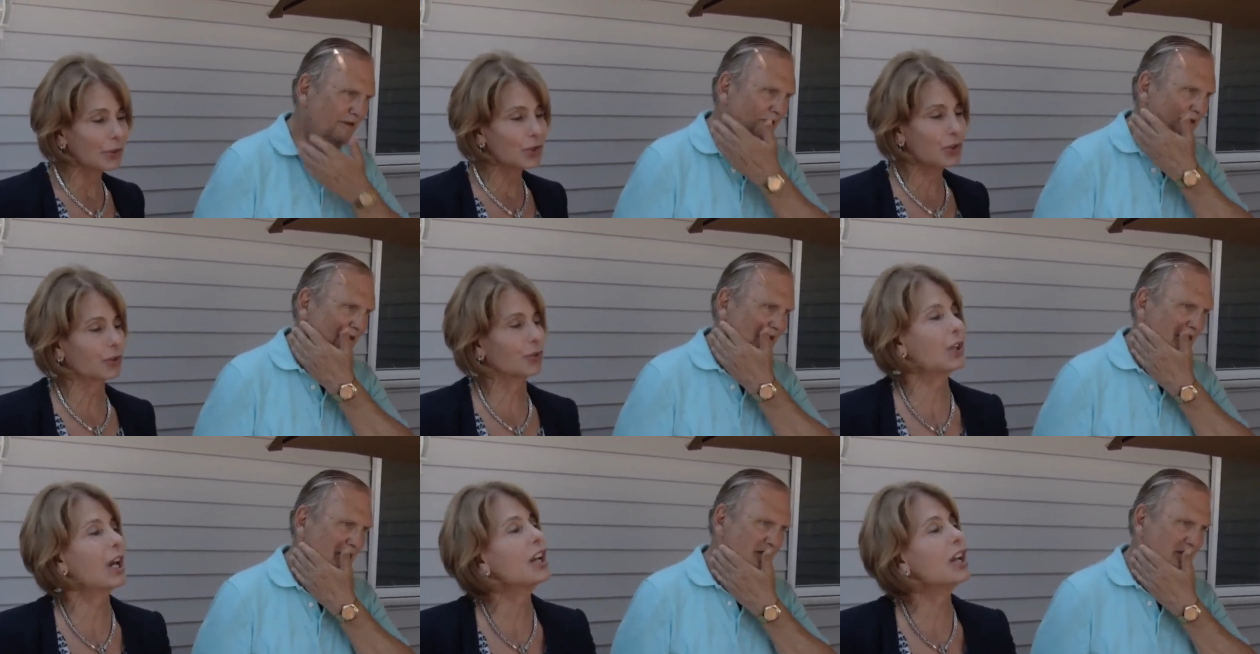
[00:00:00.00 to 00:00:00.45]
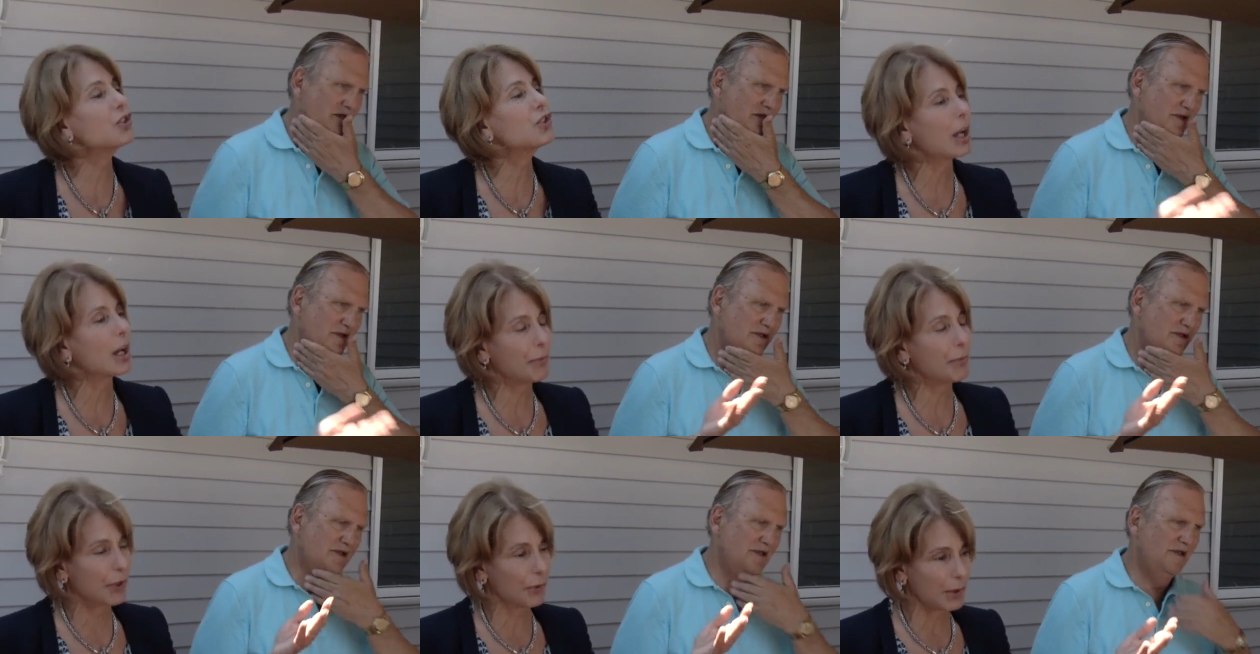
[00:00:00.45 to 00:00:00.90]

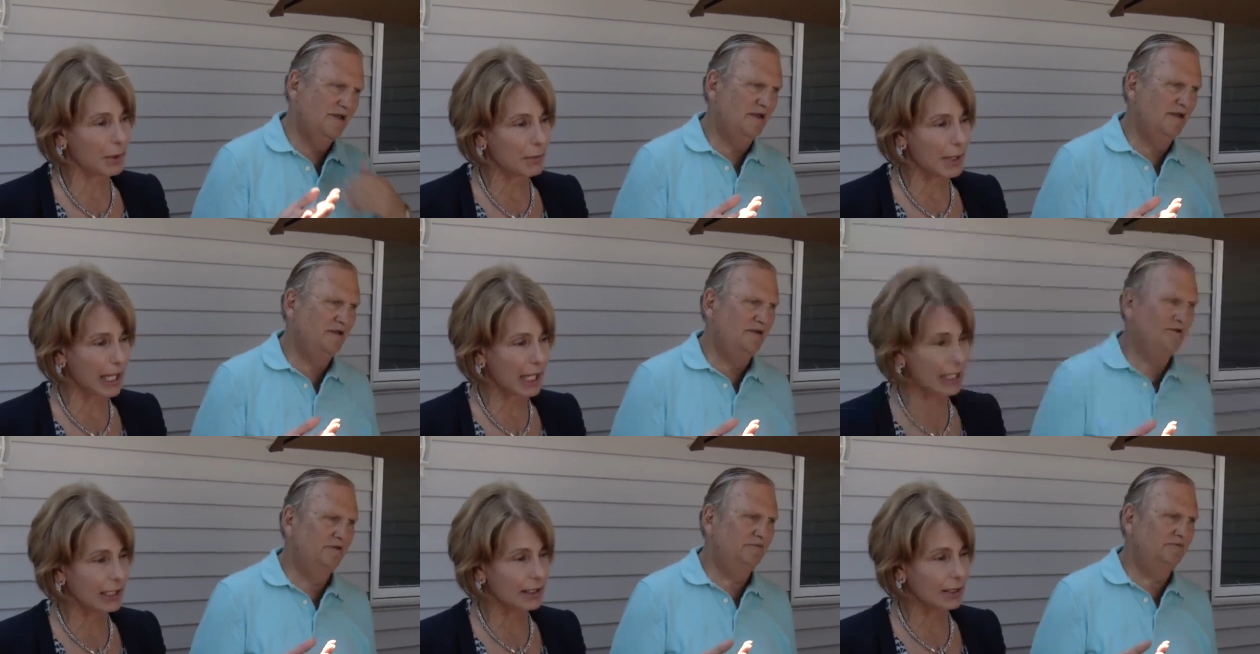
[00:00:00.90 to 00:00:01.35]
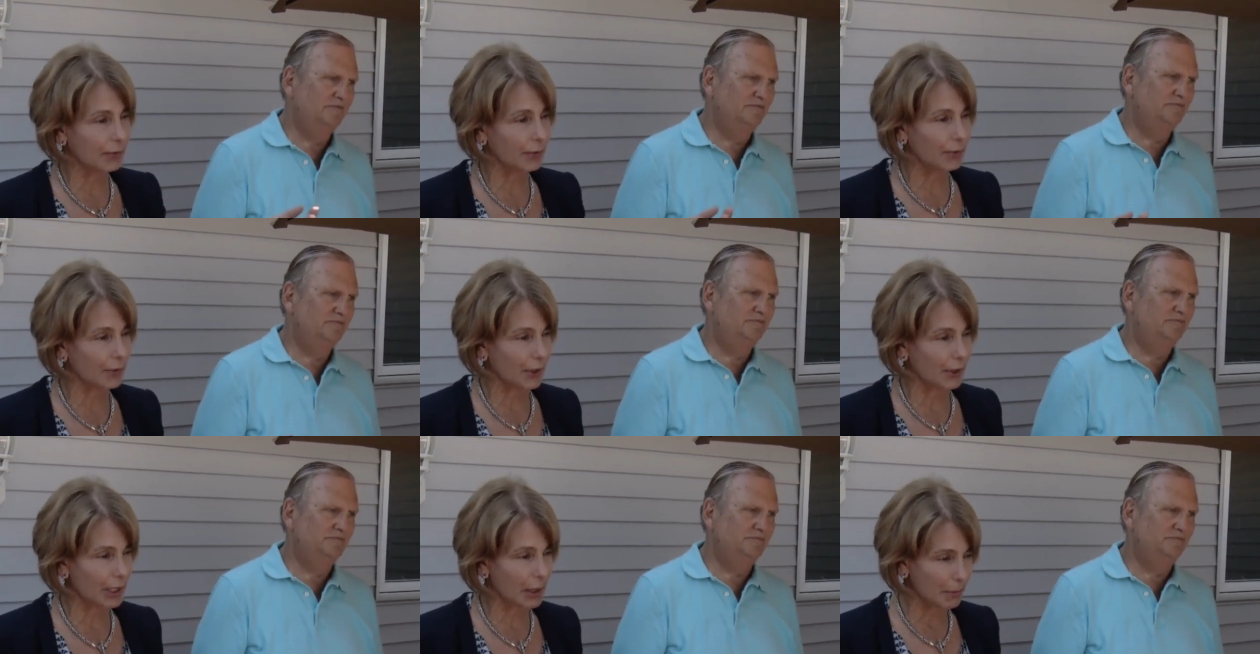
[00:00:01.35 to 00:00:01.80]
Speaker 1: dredge up the remains
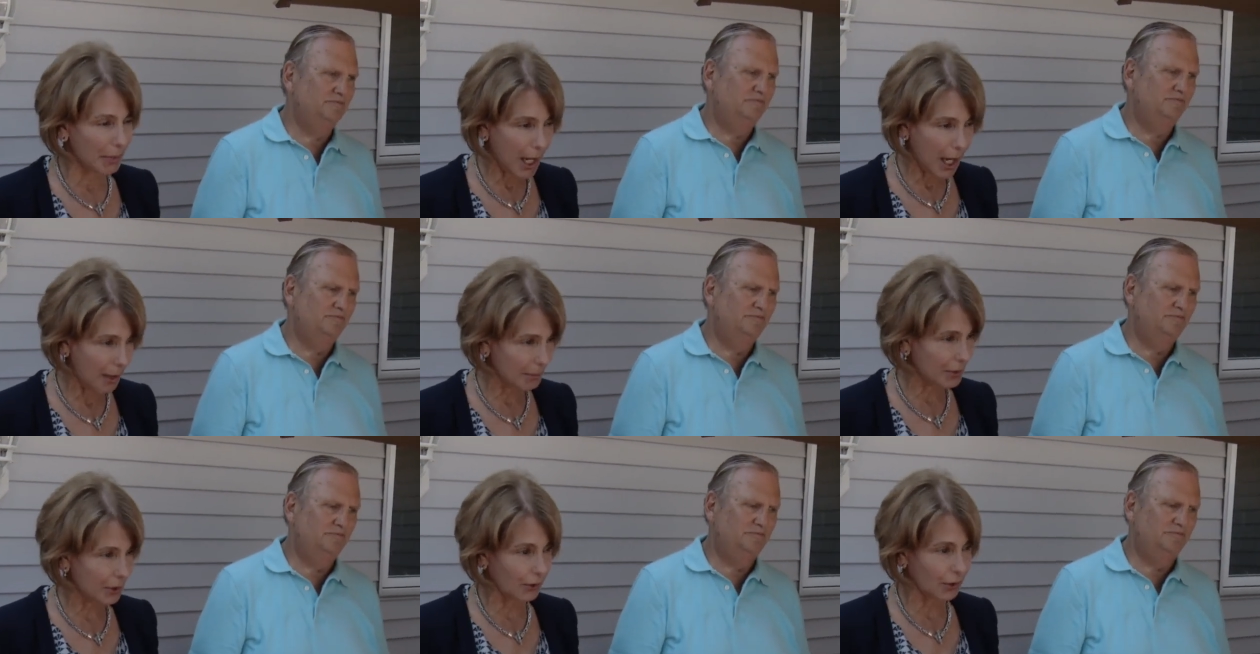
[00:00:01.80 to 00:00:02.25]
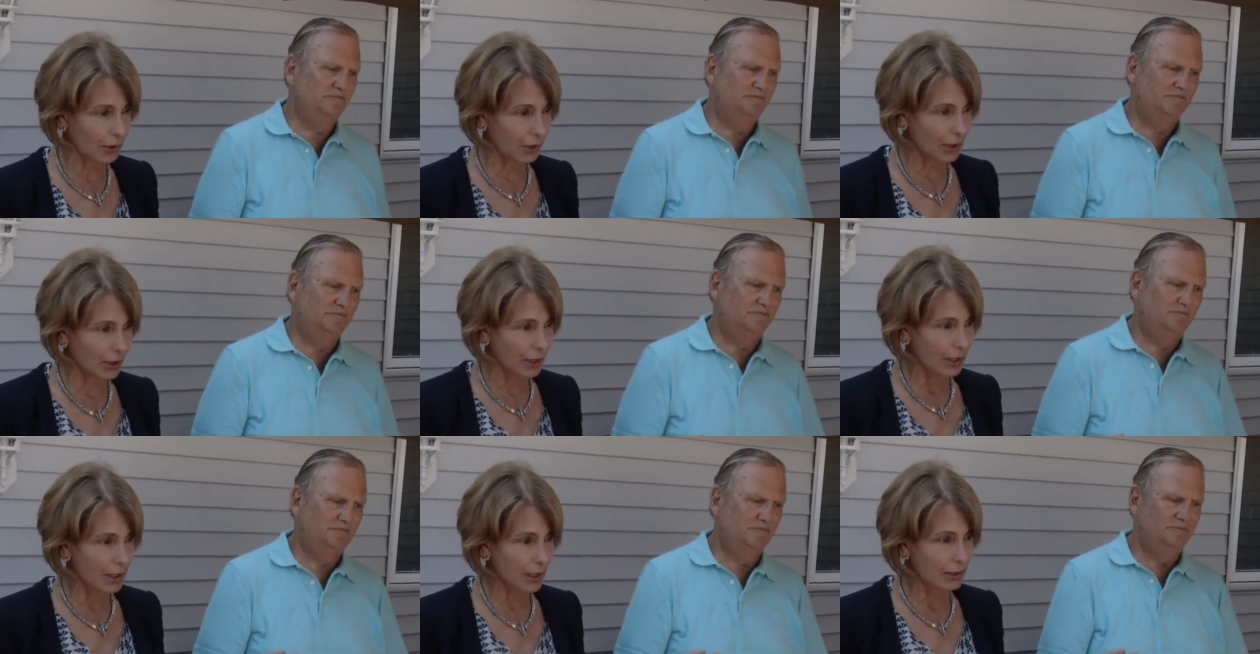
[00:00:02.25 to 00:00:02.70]
of a very unpopular